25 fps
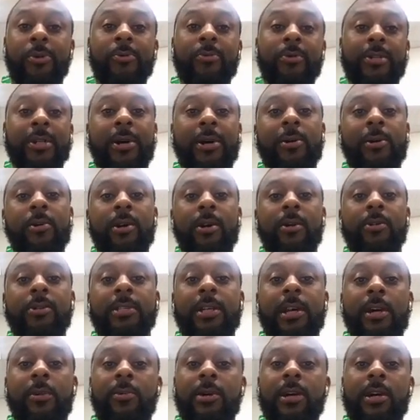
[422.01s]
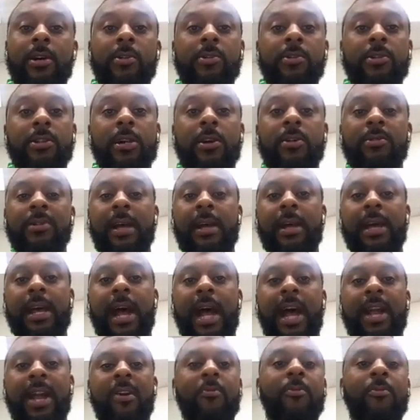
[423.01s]
You told Coach Jones, well, Coach Jones,
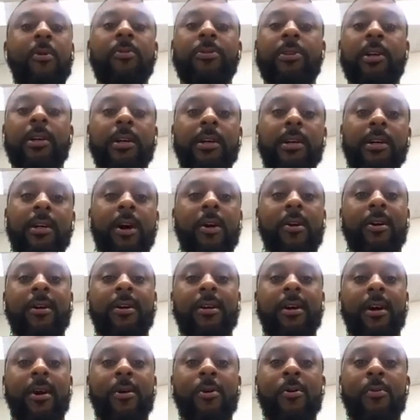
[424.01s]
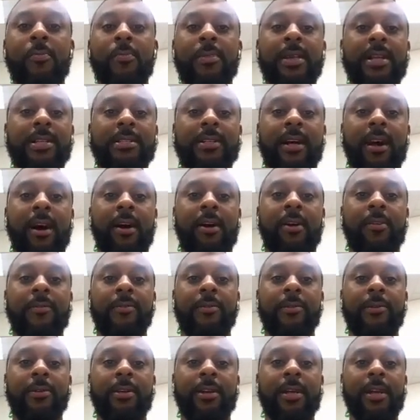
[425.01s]
I don't want the Ole Miss
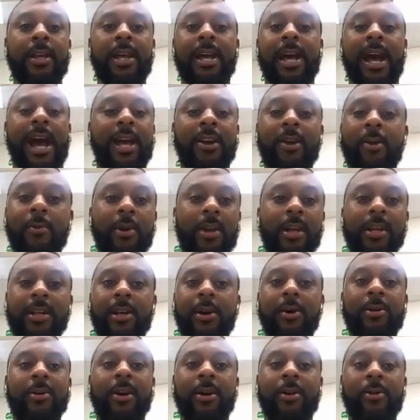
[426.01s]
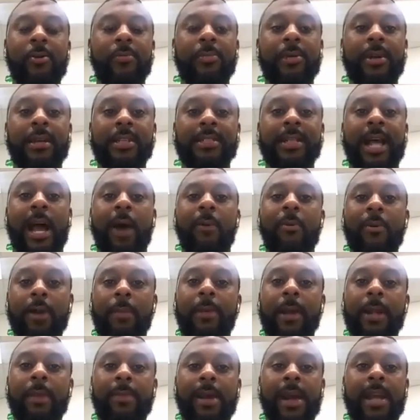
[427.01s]
offer. I don't want to go to Ole Miss. I want
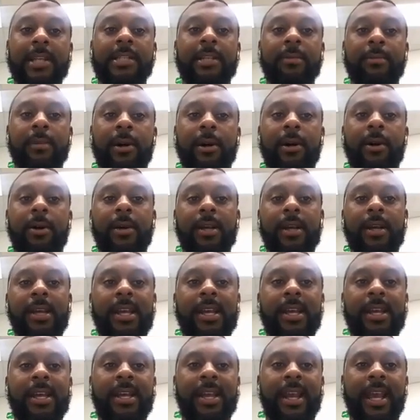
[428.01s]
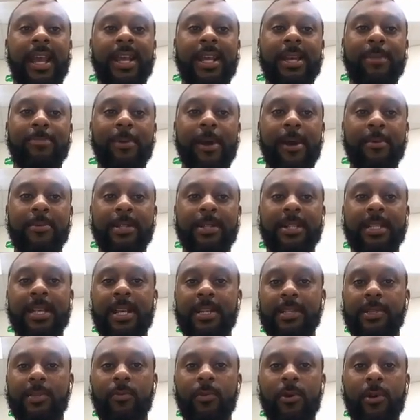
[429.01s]
to play basketball. And he probably
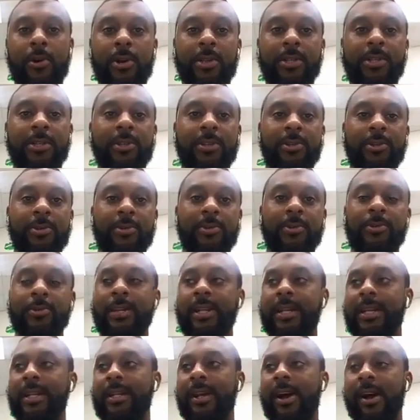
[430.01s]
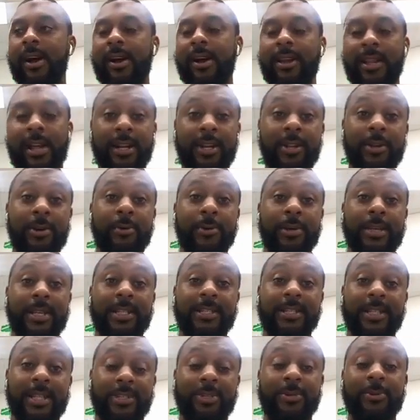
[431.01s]
said some words to you. And all I know
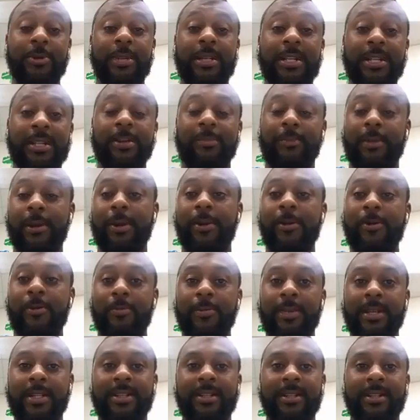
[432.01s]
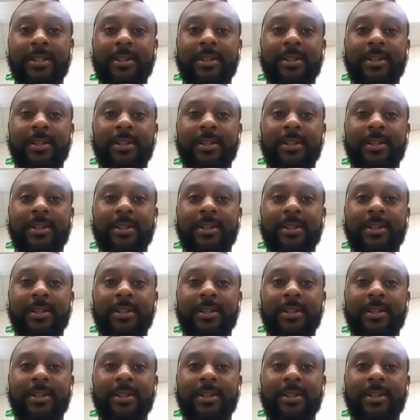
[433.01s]
is that you ended up at Ole Miss.